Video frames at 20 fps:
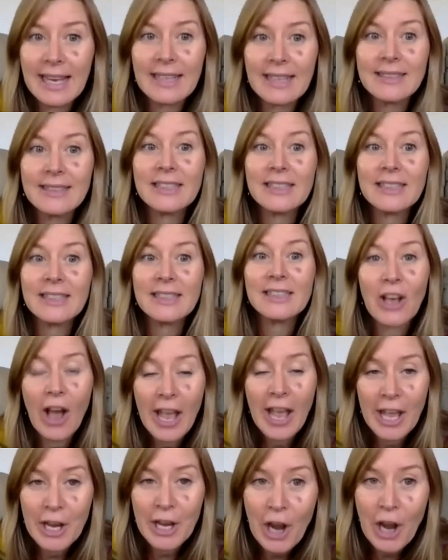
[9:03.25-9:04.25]
Yes,
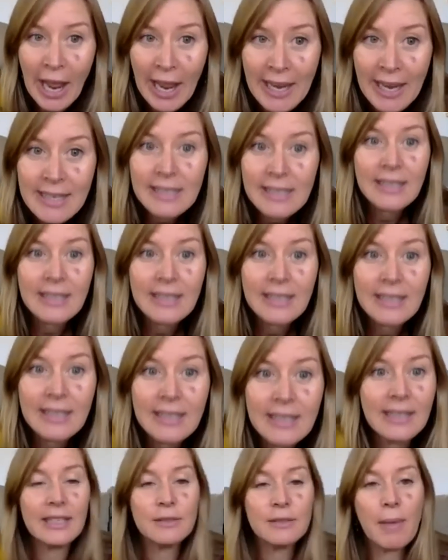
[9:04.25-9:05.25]
cyanide
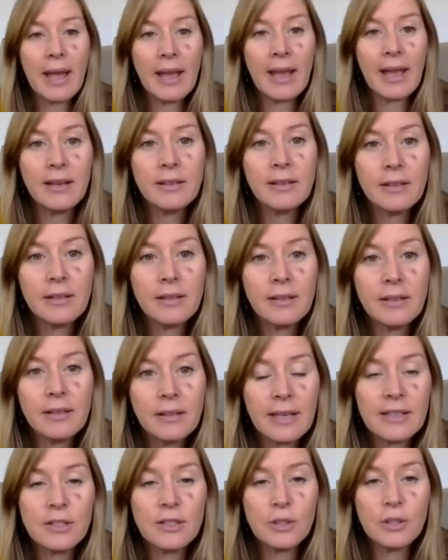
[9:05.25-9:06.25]
is
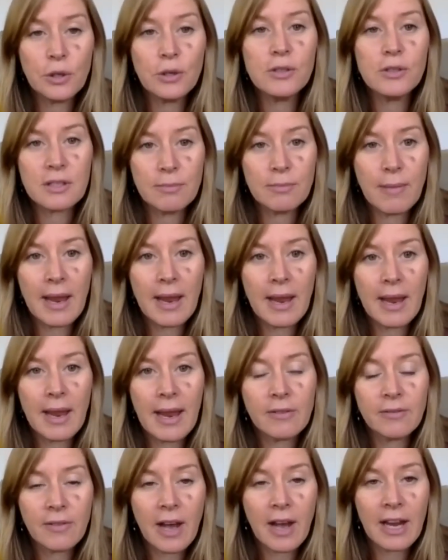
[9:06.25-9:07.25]
used to
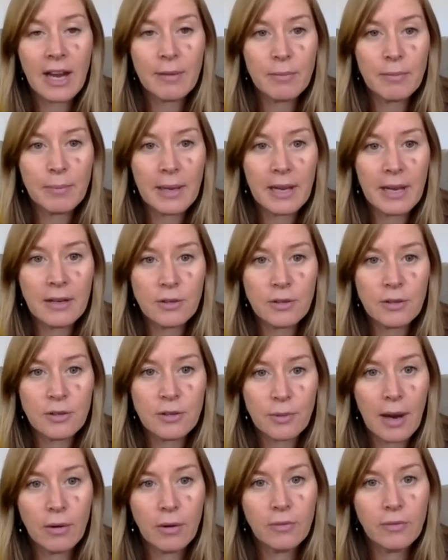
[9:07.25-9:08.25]
make vitamin
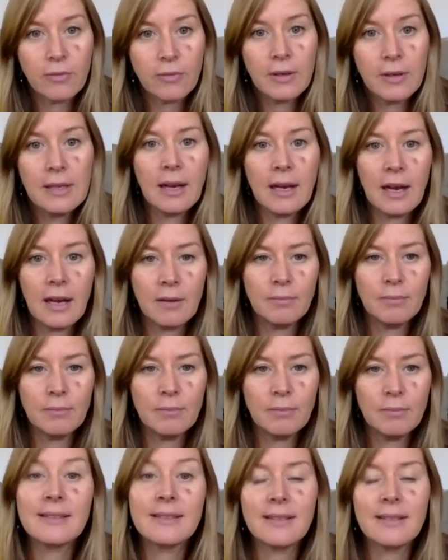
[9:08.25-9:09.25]
B12.
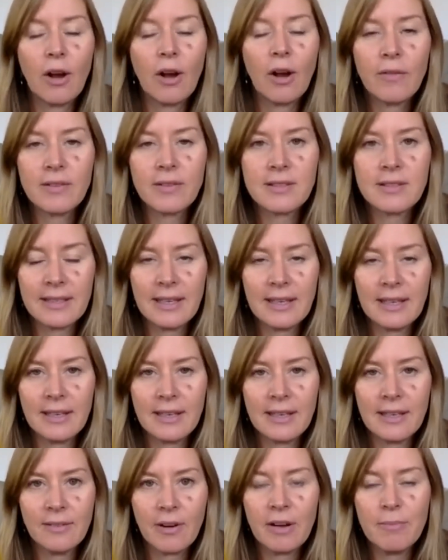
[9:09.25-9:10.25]
It's obviously
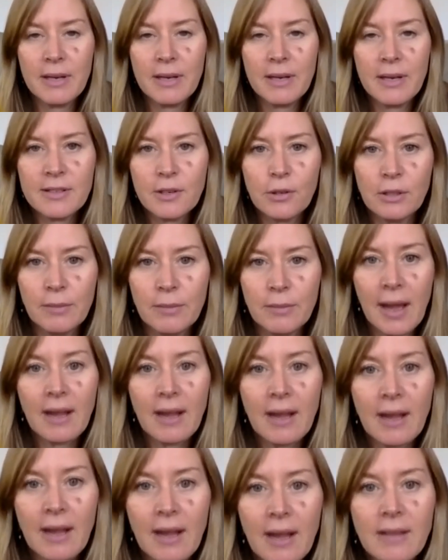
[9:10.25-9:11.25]
in very minuscule
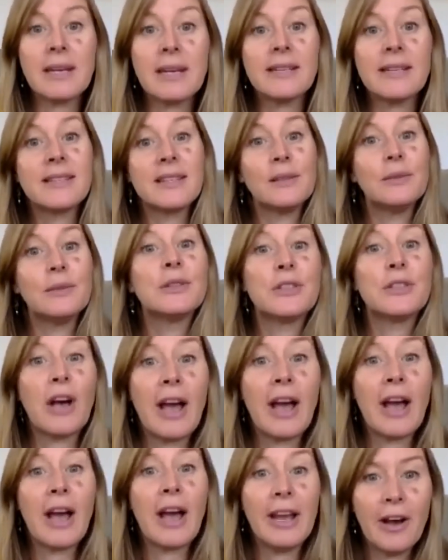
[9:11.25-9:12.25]
amounts, but it is still
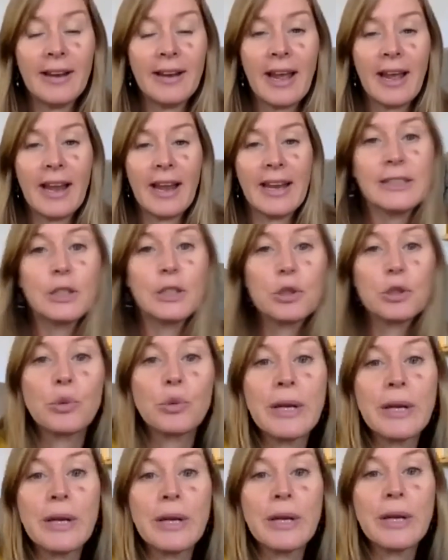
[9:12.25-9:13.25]
cyanide and
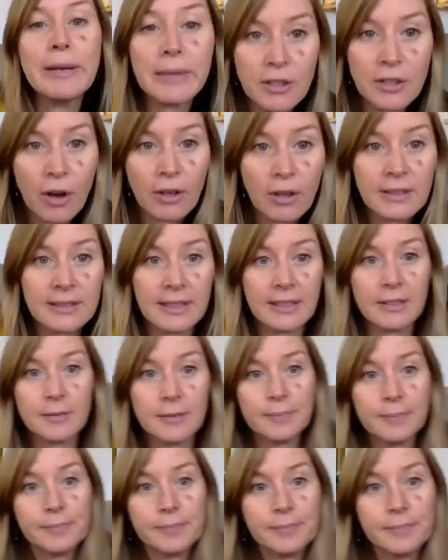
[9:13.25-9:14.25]
extremely toxic.